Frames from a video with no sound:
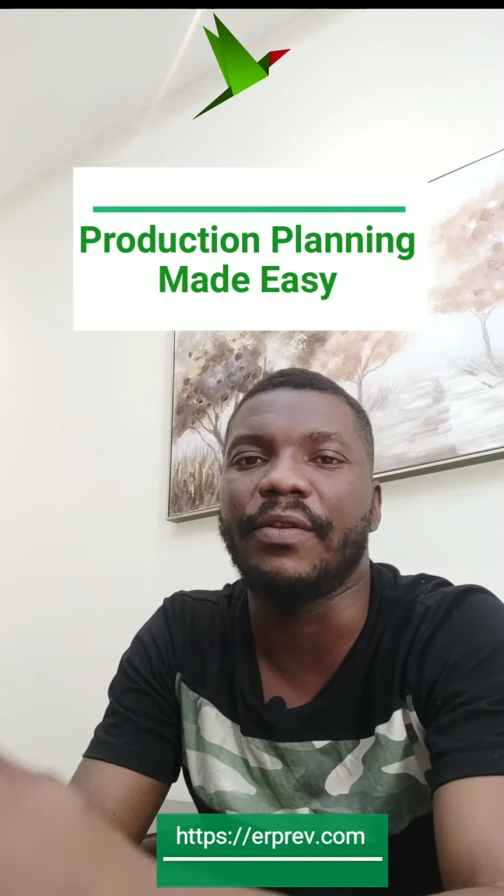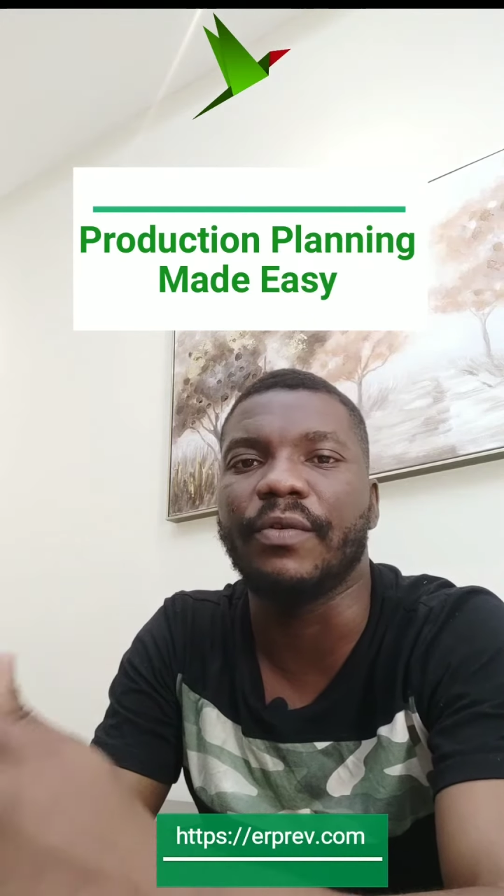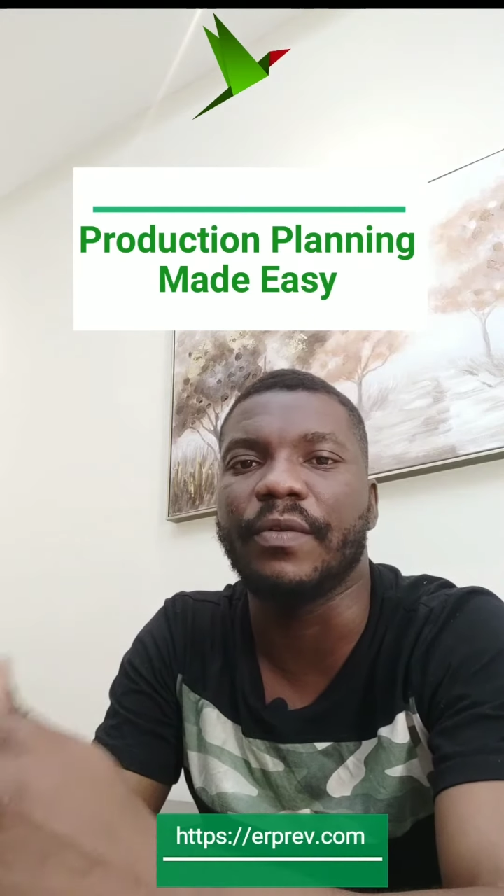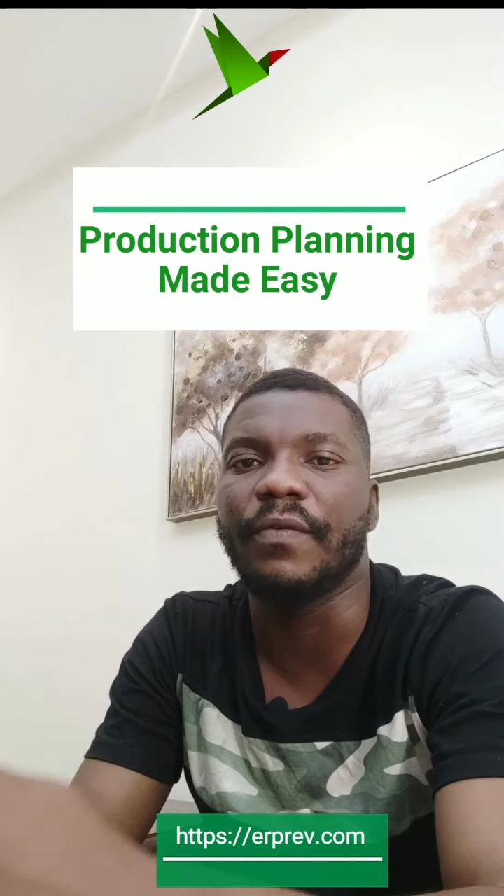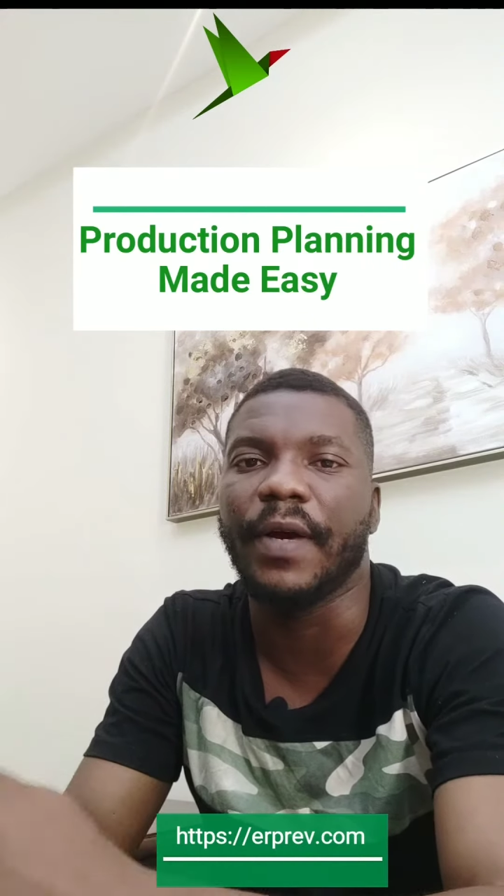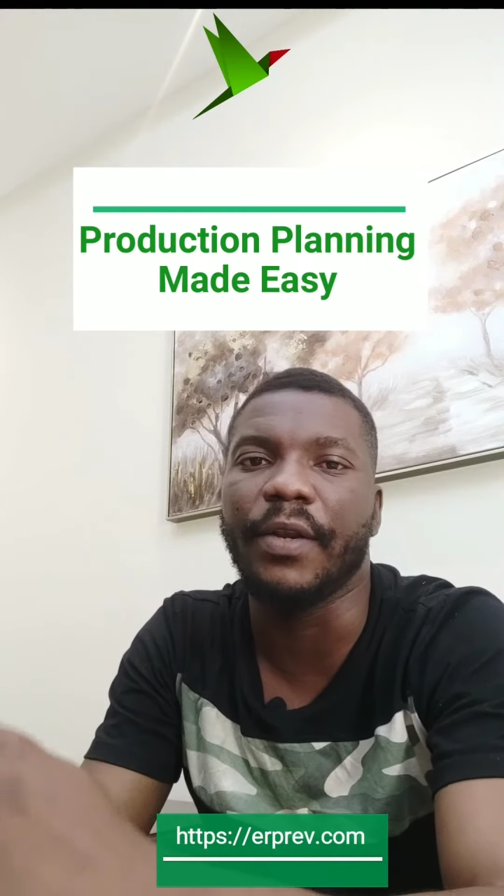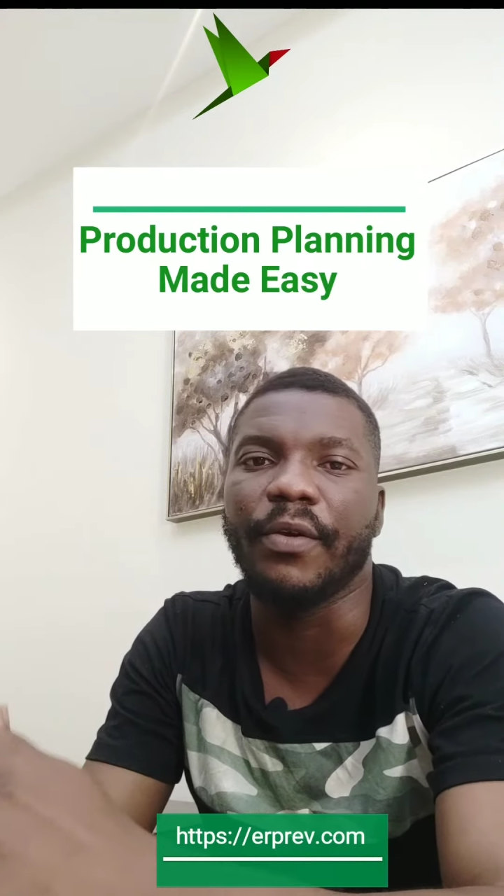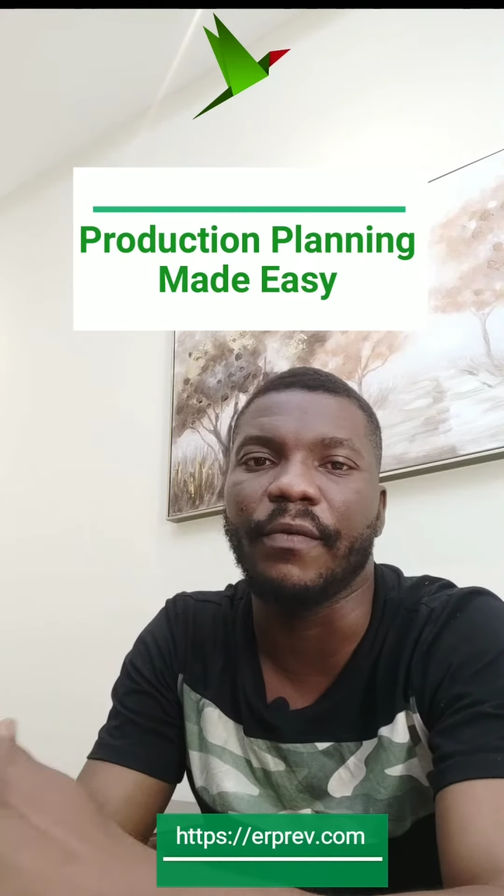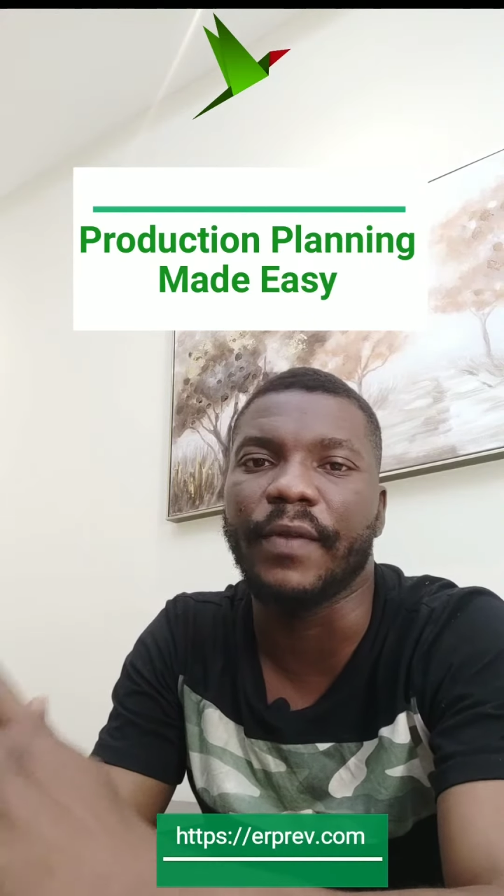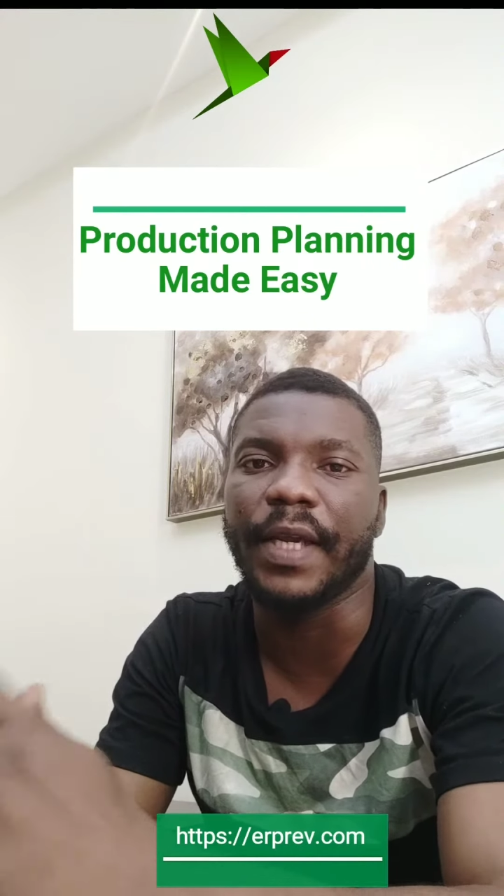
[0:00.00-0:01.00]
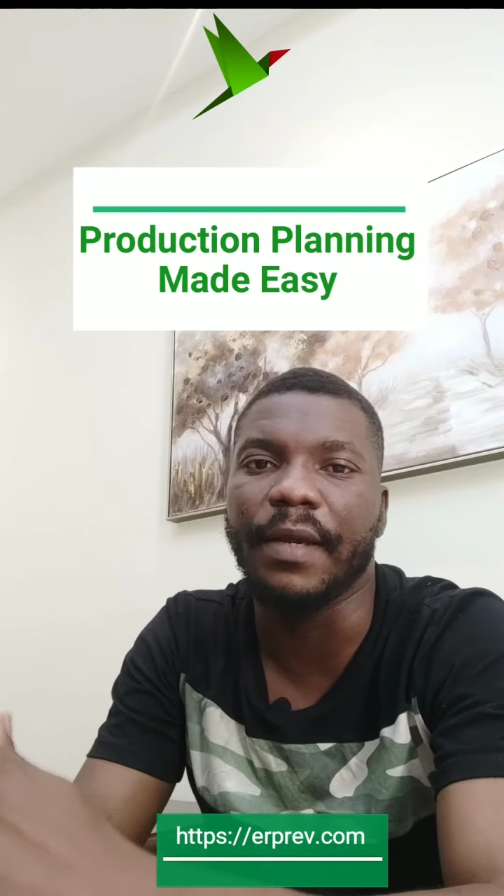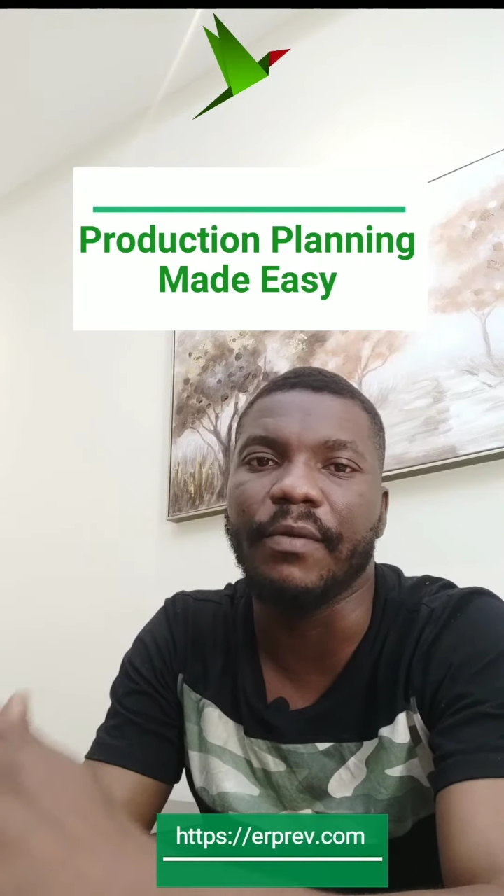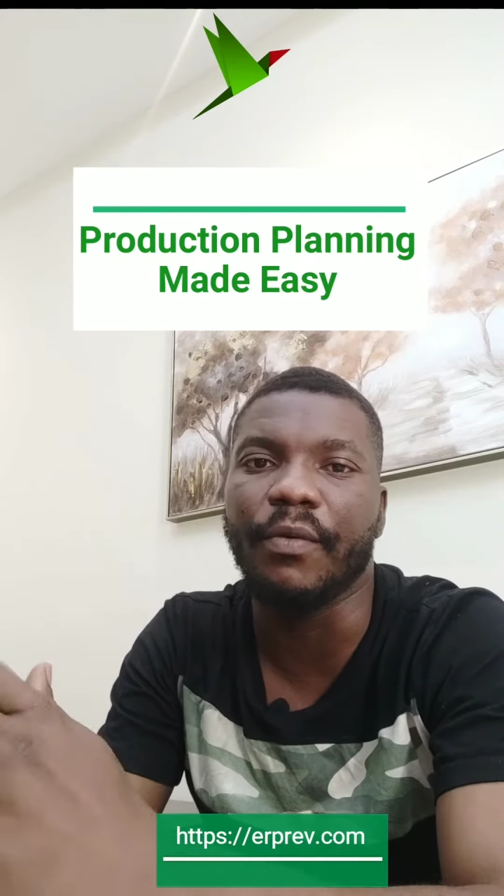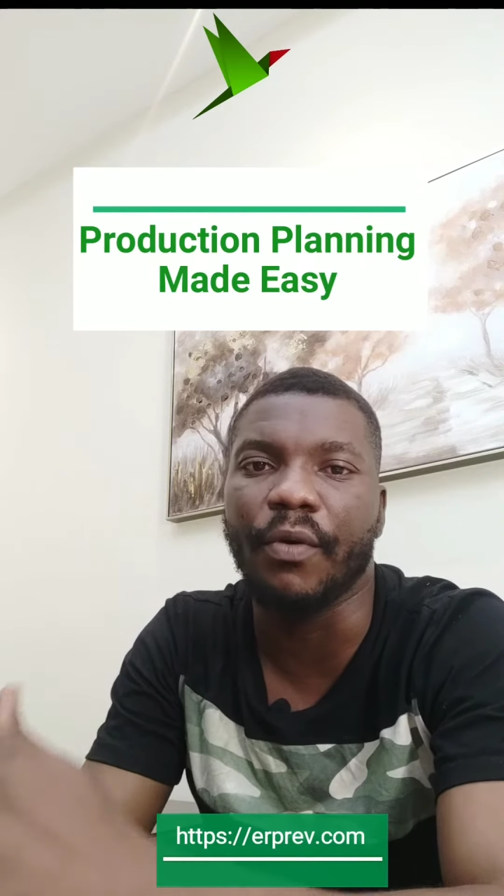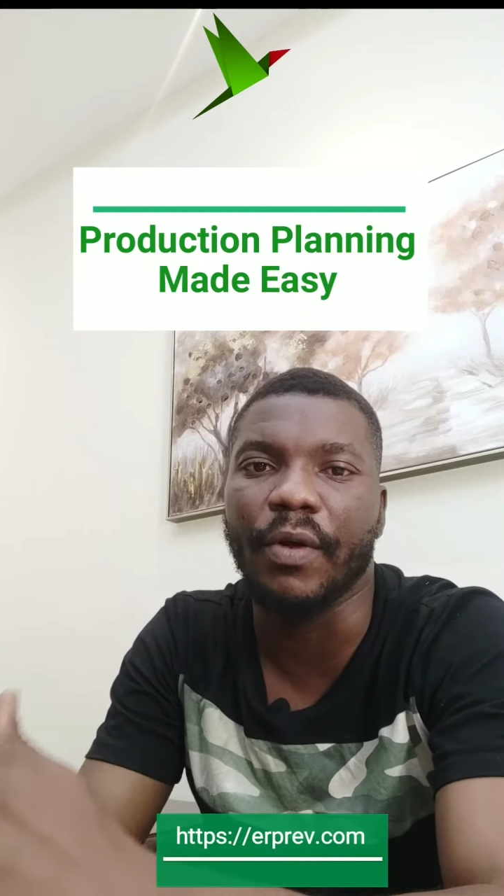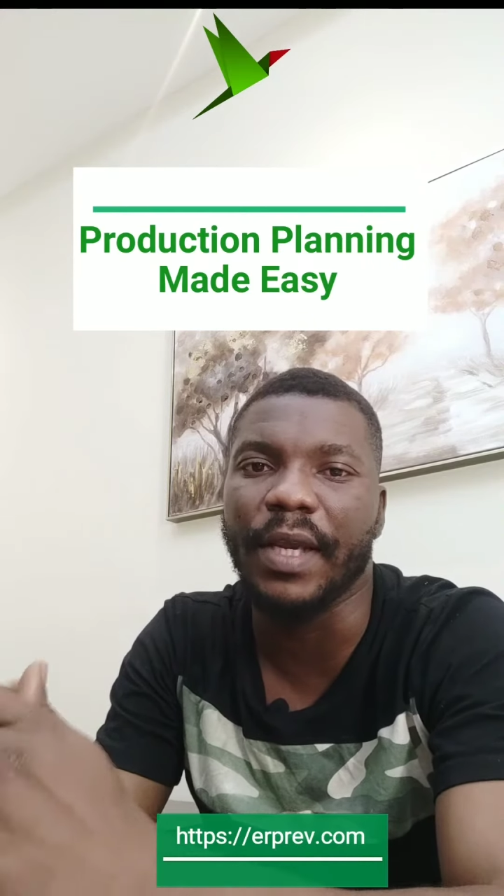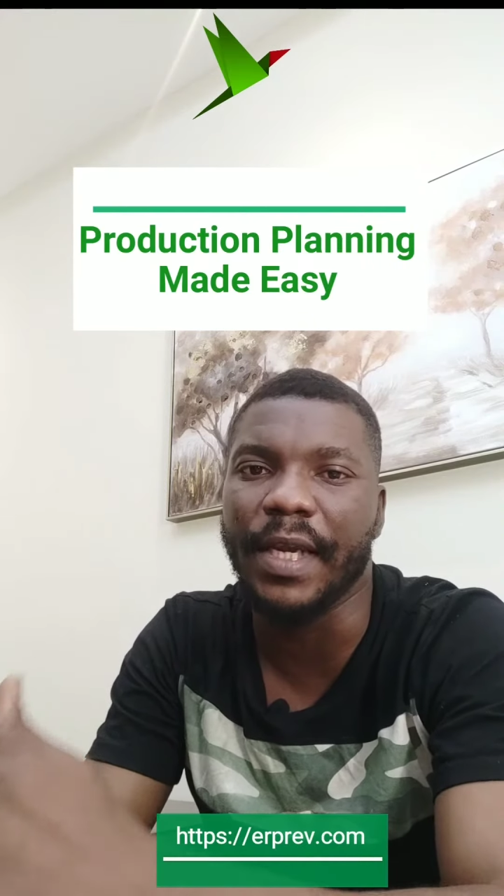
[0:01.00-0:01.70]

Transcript: total value of